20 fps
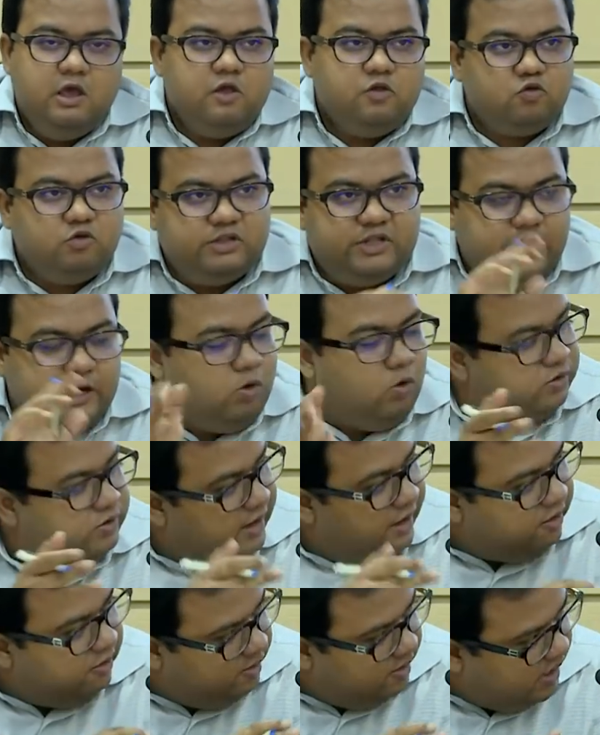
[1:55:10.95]
So they don't
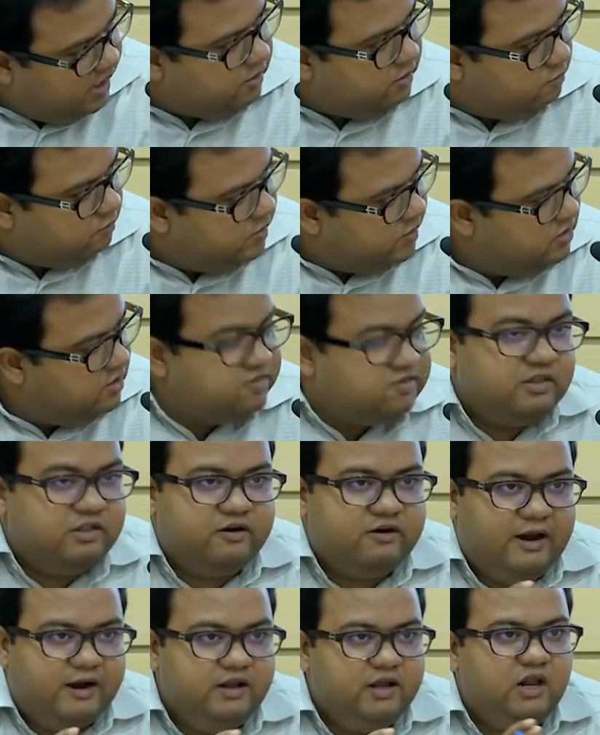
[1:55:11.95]
agree with this
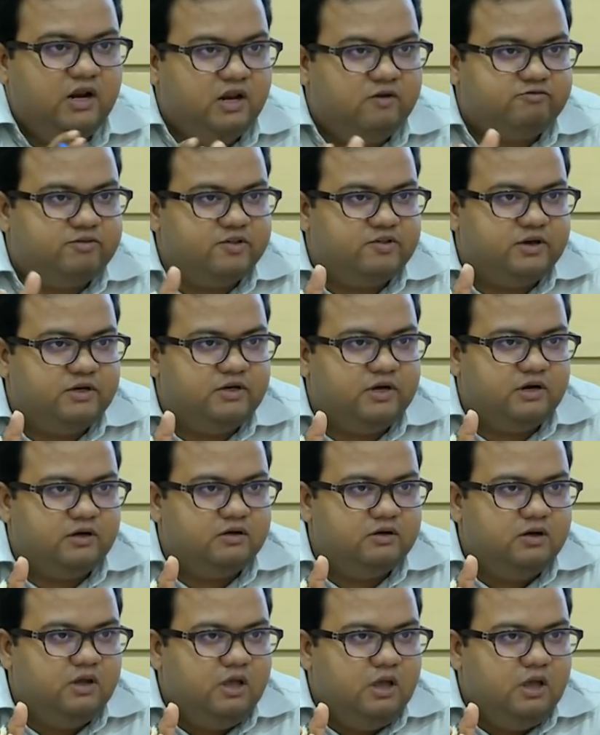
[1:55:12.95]
radical left agenda.